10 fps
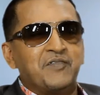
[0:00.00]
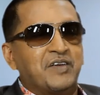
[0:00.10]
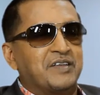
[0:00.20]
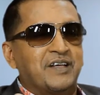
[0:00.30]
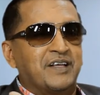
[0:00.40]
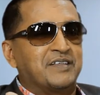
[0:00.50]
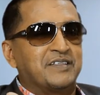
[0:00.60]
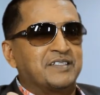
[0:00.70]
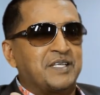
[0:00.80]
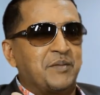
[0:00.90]
and
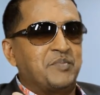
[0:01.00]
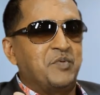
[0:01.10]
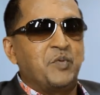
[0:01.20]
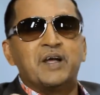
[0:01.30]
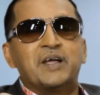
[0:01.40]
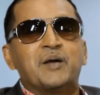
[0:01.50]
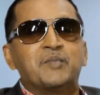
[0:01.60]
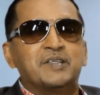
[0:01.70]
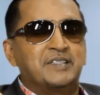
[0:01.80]
it's kept me where I am,